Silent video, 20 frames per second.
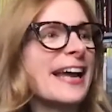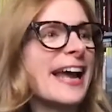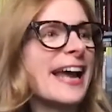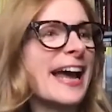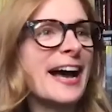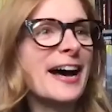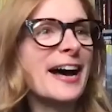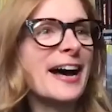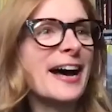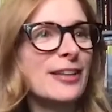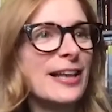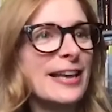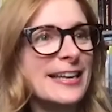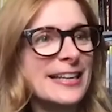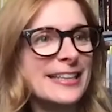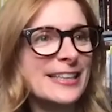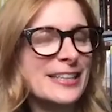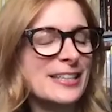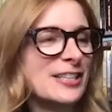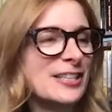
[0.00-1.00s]
I have
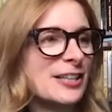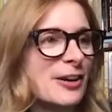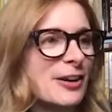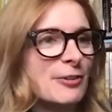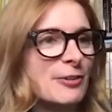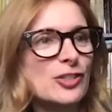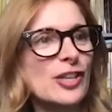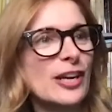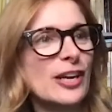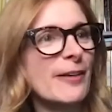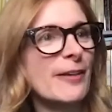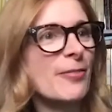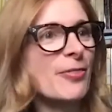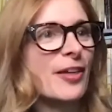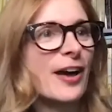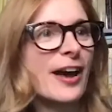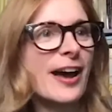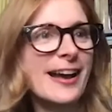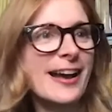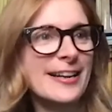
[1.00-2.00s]
like, you know, chicken
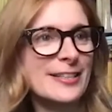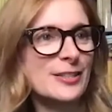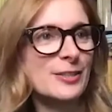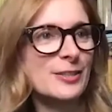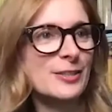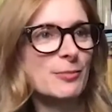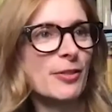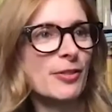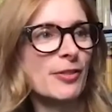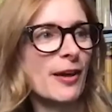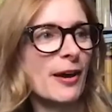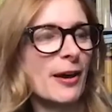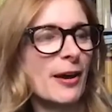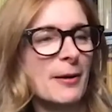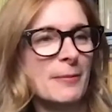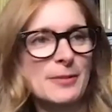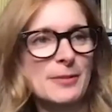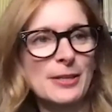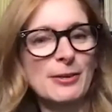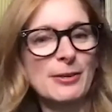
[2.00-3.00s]
thighs with,
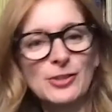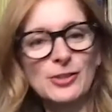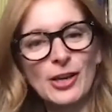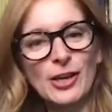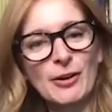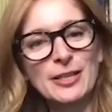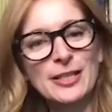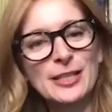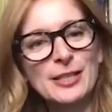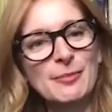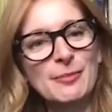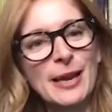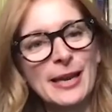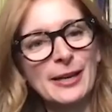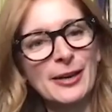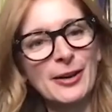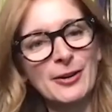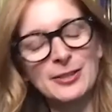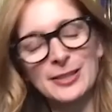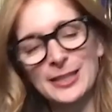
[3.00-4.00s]
um, you know, cherry tomatoes
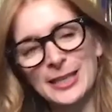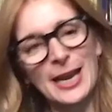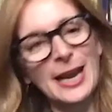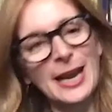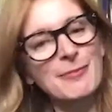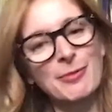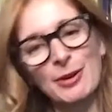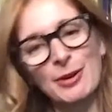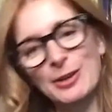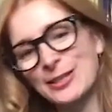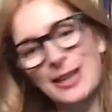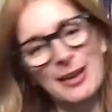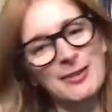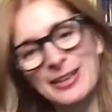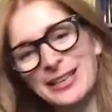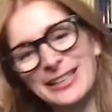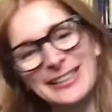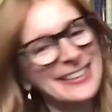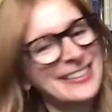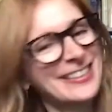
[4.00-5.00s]
and capers. I
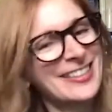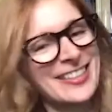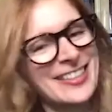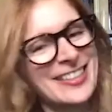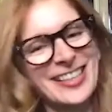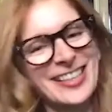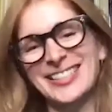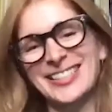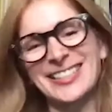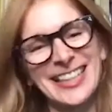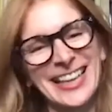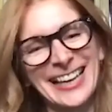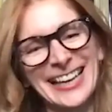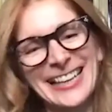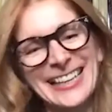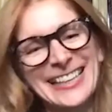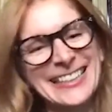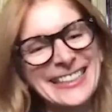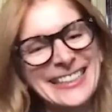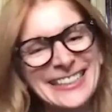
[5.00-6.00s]
mean, it's just
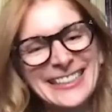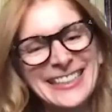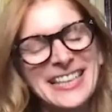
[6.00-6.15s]
like,